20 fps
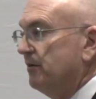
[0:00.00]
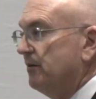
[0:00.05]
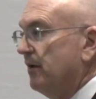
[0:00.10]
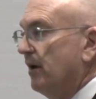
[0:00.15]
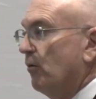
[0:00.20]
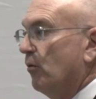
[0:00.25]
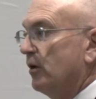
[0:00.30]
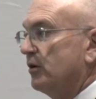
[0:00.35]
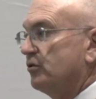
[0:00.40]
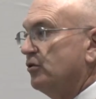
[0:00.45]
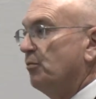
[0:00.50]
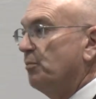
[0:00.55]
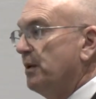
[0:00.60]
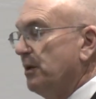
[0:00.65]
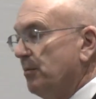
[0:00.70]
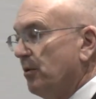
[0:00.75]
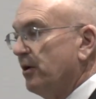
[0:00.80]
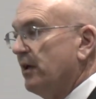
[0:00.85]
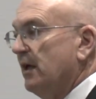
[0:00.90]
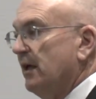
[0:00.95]
network so
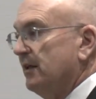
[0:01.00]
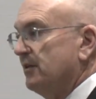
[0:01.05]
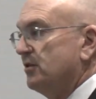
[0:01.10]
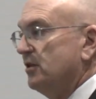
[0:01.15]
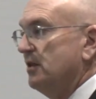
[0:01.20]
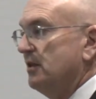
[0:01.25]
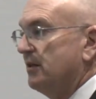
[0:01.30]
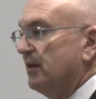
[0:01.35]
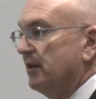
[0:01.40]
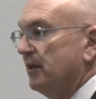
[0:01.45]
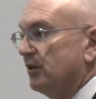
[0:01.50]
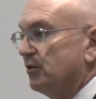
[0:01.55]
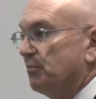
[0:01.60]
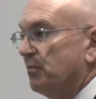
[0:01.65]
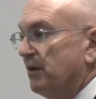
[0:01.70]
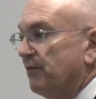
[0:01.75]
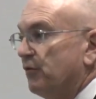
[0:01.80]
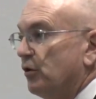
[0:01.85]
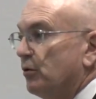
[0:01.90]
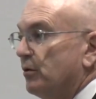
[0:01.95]
people can't see things,
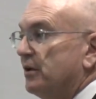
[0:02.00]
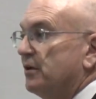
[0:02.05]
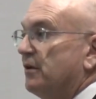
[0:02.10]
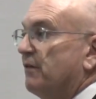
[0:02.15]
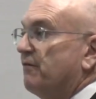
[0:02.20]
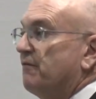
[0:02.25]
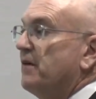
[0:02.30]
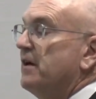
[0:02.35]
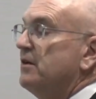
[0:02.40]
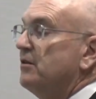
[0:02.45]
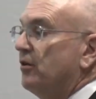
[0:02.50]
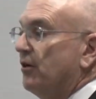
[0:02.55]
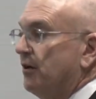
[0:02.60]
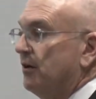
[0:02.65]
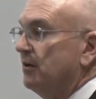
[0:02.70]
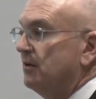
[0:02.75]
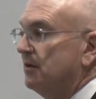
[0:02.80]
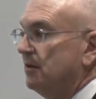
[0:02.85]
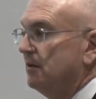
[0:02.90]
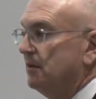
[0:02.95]
but if you're a defender